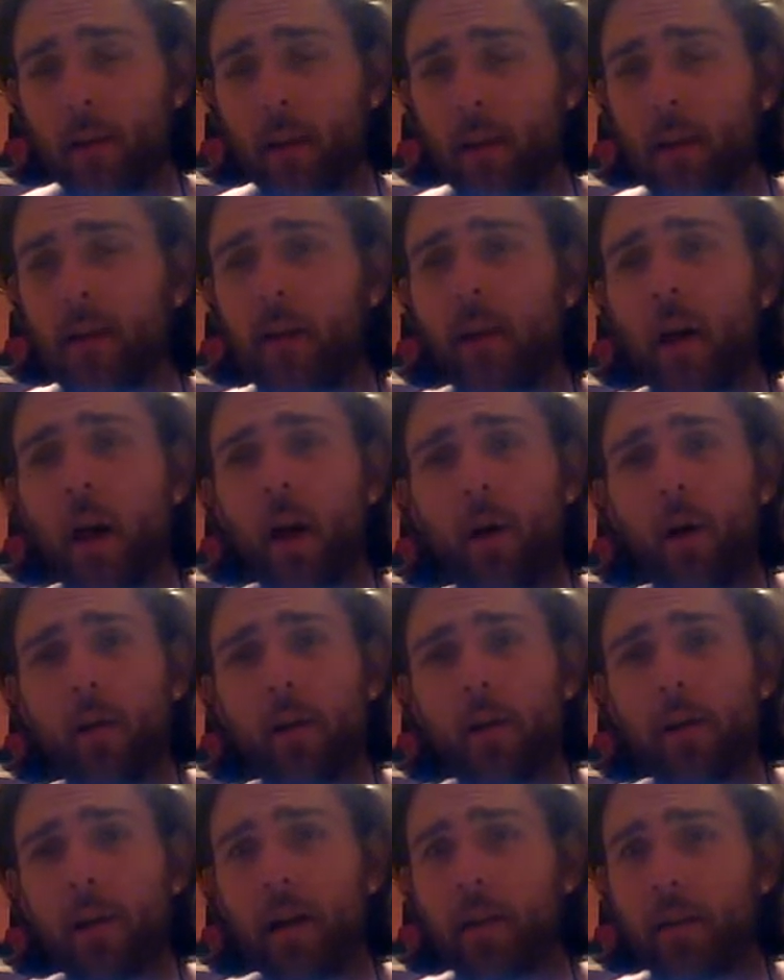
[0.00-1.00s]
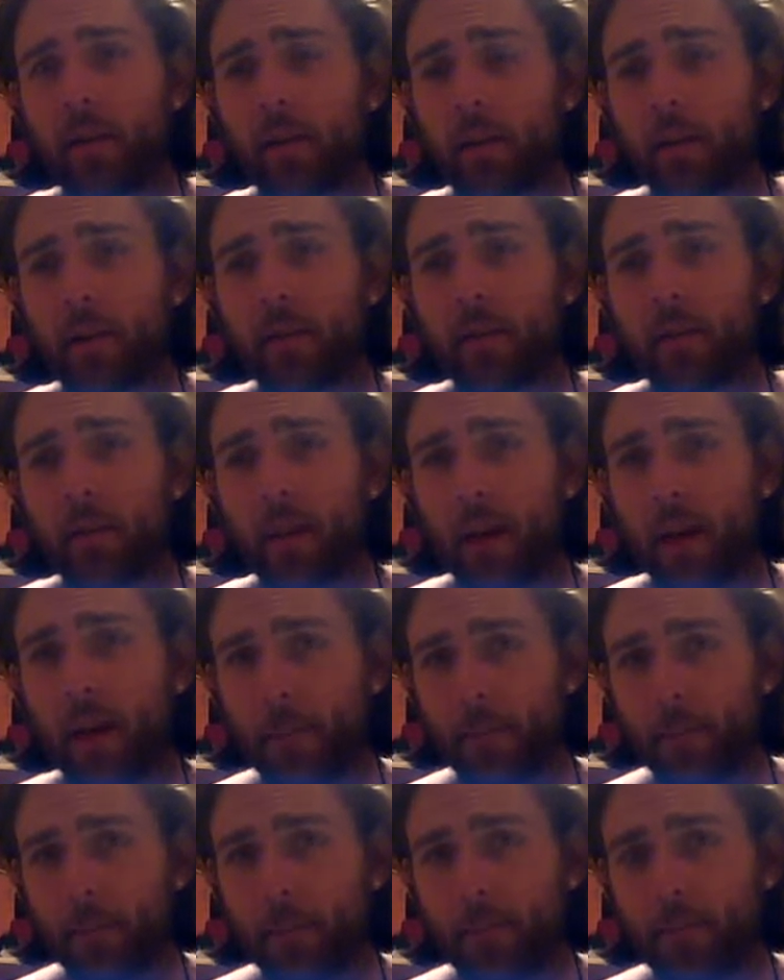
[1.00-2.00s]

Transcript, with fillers: And then it all went downhill after that.